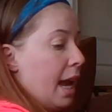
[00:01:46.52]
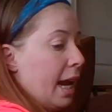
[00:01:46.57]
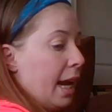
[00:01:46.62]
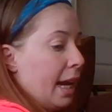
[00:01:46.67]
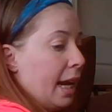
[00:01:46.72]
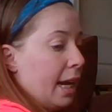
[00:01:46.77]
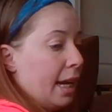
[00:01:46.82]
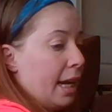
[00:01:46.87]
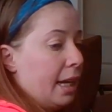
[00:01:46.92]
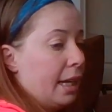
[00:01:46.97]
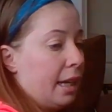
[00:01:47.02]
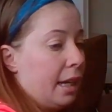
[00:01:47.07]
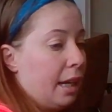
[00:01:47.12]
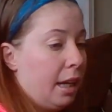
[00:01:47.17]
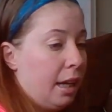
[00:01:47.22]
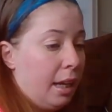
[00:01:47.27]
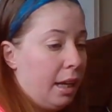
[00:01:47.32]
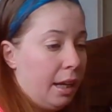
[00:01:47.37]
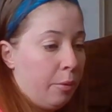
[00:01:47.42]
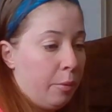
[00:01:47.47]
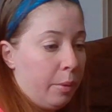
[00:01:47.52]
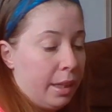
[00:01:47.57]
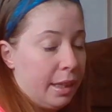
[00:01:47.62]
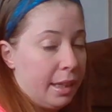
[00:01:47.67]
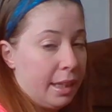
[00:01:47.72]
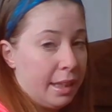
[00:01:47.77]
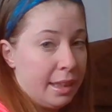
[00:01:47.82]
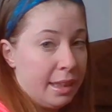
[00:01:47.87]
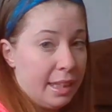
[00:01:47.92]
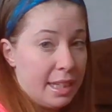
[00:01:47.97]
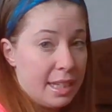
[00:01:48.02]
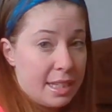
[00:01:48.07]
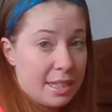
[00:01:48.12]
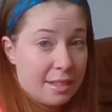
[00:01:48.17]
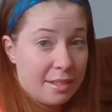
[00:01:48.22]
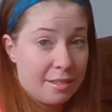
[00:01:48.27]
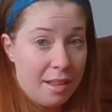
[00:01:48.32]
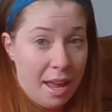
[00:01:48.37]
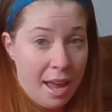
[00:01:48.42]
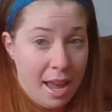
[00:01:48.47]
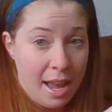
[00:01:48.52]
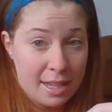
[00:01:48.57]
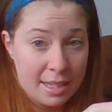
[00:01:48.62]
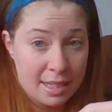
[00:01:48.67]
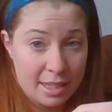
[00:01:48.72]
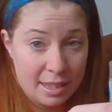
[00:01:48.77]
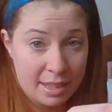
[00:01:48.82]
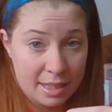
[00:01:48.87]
And with this glass,